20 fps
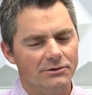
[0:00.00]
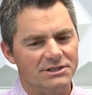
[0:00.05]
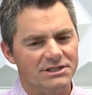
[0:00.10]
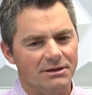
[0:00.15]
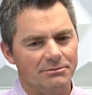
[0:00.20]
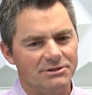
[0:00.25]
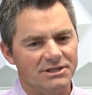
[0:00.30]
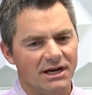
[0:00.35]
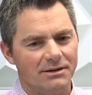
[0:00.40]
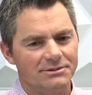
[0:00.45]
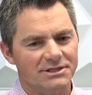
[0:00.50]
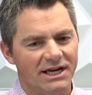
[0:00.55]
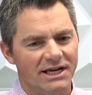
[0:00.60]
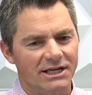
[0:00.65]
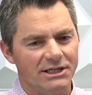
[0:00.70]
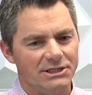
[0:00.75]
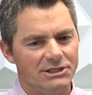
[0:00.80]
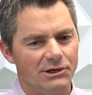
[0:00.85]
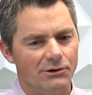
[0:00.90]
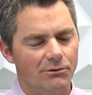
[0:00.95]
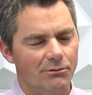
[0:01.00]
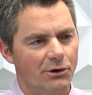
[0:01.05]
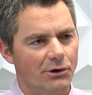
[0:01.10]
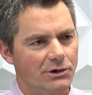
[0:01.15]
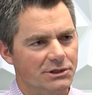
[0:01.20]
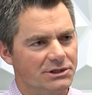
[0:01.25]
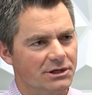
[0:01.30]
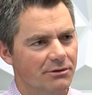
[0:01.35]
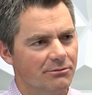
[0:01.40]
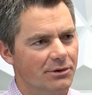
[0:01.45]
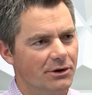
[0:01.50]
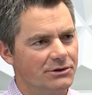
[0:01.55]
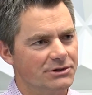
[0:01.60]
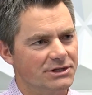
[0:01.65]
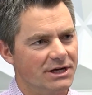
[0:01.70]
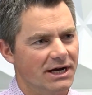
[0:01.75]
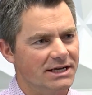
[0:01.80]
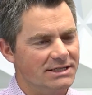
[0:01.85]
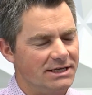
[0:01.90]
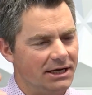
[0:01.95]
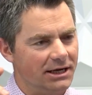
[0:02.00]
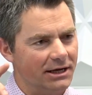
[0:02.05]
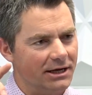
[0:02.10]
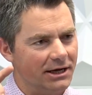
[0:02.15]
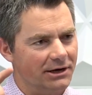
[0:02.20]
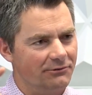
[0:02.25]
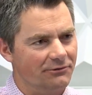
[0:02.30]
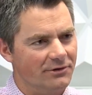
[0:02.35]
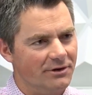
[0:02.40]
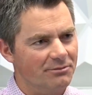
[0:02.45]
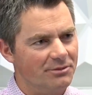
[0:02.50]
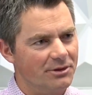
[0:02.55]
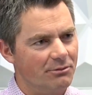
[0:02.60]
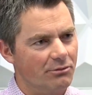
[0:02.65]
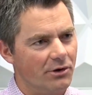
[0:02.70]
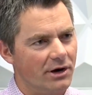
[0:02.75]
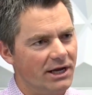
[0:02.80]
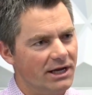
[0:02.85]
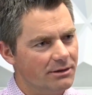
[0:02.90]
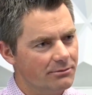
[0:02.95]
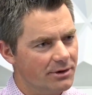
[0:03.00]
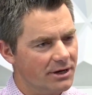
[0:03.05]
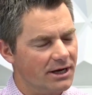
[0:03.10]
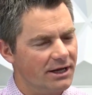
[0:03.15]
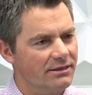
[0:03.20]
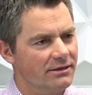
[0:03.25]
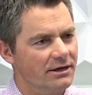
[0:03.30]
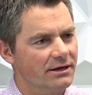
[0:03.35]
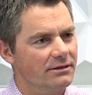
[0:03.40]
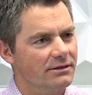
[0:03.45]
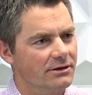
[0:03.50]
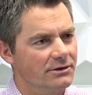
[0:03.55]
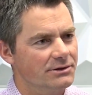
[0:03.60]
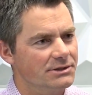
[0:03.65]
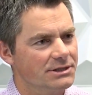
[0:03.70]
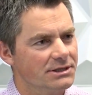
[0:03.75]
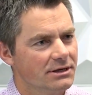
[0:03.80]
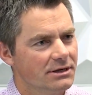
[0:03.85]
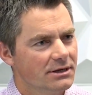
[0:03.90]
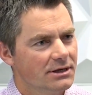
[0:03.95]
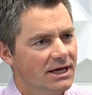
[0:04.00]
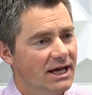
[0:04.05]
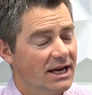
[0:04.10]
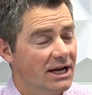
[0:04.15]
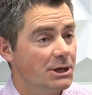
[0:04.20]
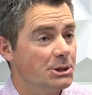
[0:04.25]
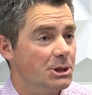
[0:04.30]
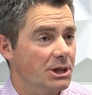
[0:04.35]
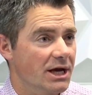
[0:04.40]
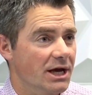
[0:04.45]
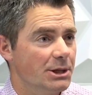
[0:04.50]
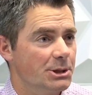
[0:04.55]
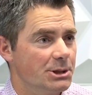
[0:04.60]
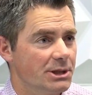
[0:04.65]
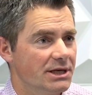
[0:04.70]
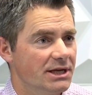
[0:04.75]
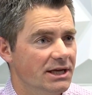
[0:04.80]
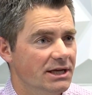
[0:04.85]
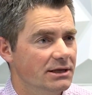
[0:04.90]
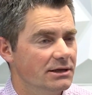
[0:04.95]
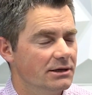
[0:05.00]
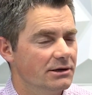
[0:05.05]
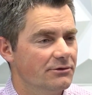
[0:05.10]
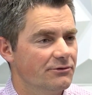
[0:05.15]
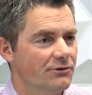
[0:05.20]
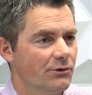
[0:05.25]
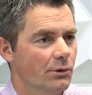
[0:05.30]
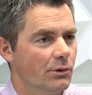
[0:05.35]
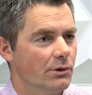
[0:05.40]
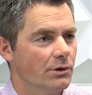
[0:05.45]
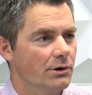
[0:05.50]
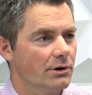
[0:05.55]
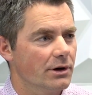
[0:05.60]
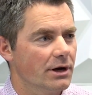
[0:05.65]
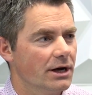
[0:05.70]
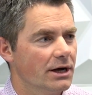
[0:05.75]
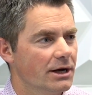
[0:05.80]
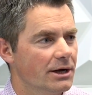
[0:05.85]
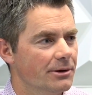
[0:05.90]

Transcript: sometimes I get so immersed on both sides, I can kind of flip the brain. But I think there's an education needed for